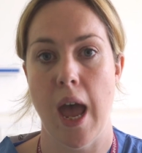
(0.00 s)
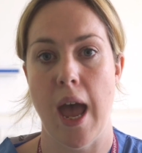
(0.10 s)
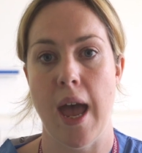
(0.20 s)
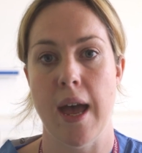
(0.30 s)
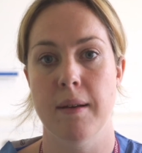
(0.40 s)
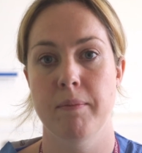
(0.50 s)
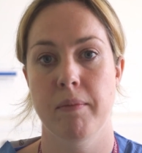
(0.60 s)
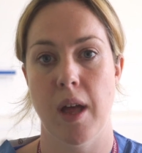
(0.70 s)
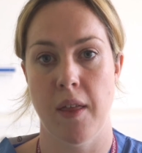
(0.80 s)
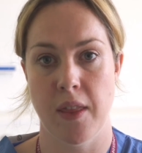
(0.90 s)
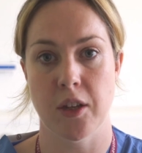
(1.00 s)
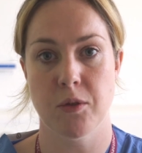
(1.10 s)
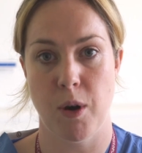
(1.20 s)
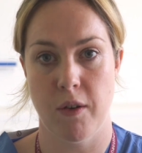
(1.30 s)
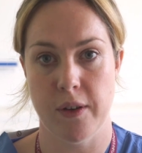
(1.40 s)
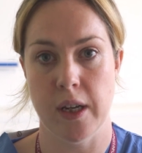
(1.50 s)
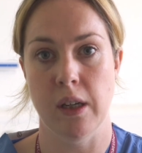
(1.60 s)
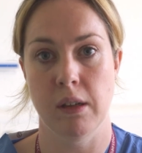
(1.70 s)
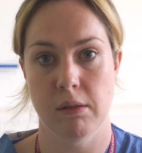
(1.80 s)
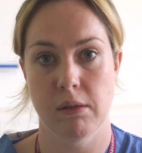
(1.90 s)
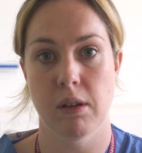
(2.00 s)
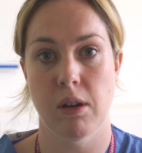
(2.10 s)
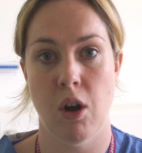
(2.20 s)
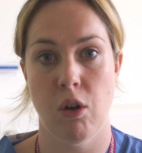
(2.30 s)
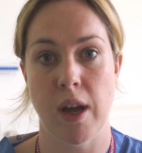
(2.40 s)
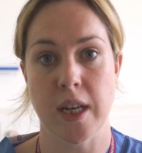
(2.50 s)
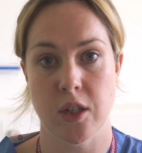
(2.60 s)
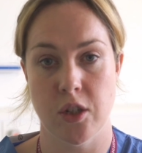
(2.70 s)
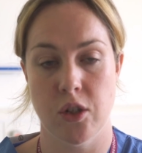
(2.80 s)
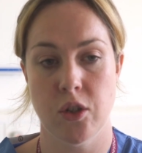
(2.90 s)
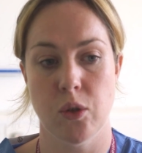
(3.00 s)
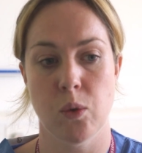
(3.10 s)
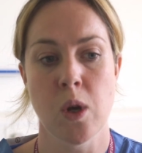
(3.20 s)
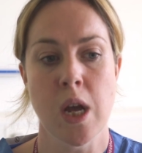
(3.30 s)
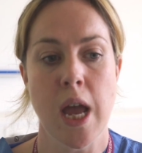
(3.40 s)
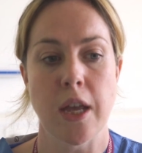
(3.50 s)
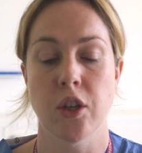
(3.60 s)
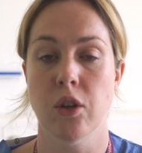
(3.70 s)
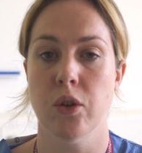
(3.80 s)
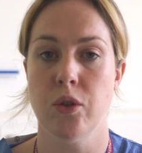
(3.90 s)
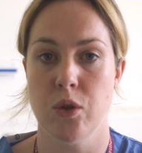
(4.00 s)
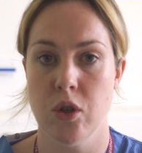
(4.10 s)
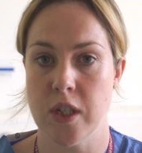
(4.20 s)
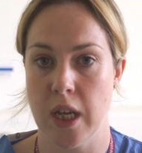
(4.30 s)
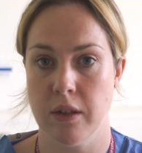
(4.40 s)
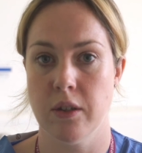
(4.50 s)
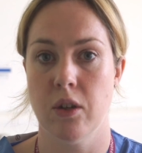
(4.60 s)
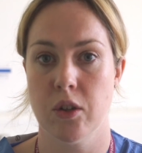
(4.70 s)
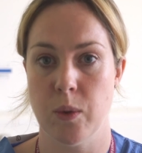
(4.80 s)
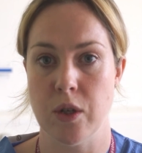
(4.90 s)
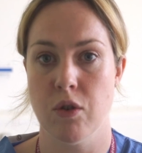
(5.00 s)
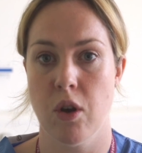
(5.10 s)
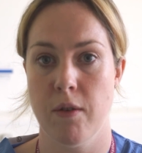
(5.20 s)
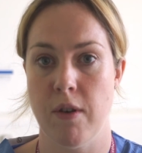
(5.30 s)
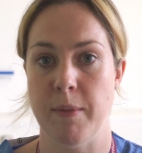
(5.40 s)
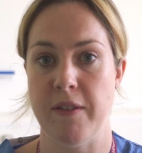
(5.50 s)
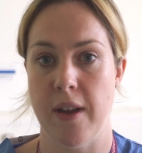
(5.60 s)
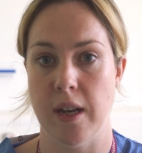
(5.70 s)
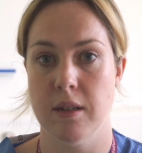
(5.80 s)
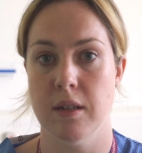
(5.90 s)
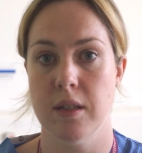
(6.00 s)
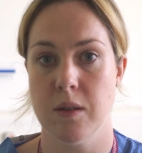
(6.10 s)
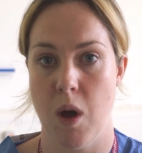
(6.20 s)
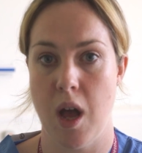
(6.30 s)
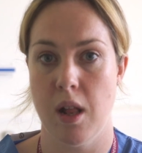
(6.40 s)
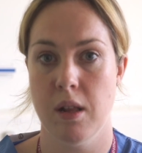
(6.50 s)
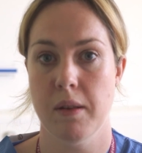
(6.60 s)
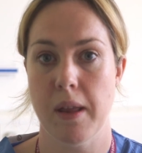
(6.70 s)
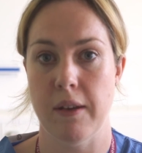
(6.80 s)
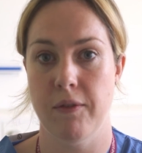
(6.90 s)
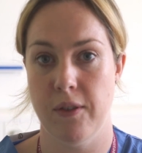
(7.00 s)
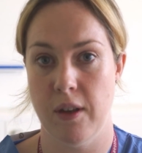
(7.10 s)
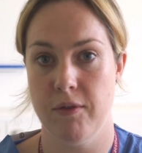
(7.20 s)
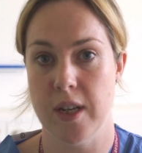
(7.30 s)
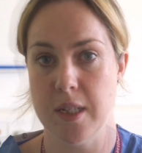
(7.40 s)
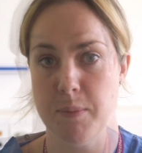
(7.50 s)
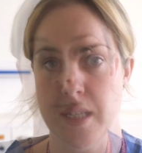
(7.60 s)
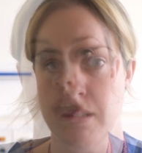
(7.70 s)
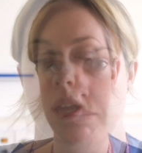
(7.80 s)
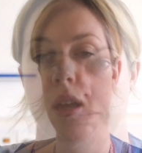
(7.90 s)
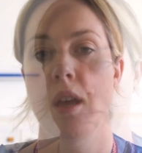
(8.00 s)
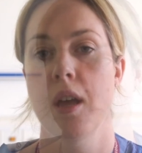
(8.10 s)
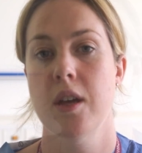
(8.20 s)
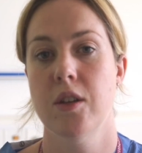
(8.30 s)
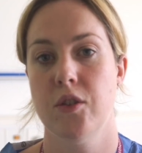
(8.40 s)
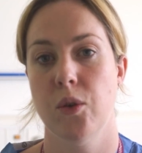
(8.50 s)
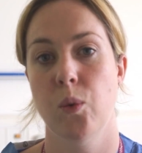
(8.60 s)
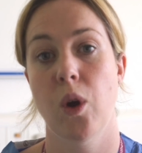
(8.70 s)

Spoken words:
and that's perfectly alright to do so. You can also use Antinox when you're on the Remifentanil as well, if needs be. So